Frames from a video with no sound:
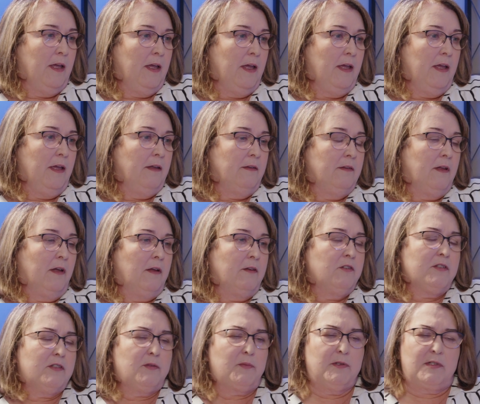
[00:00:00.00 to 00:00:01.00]
And I uh,
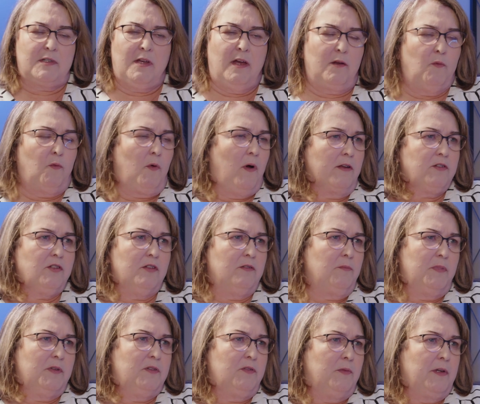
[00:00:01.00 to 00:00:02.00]
just was kind of watching
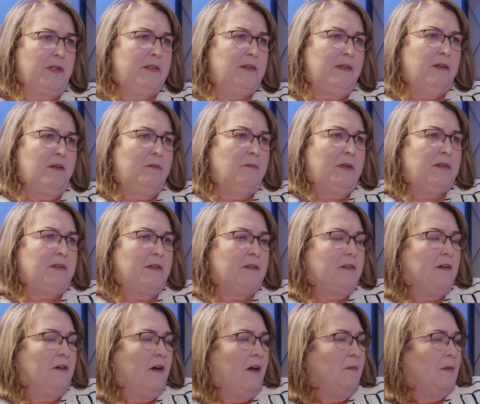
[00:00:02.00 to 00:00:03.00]
between them at the
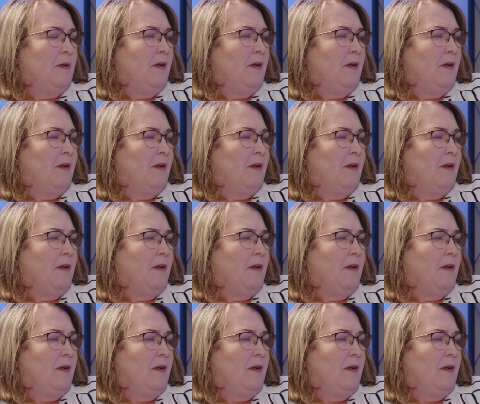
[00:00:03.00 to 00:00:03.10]
time.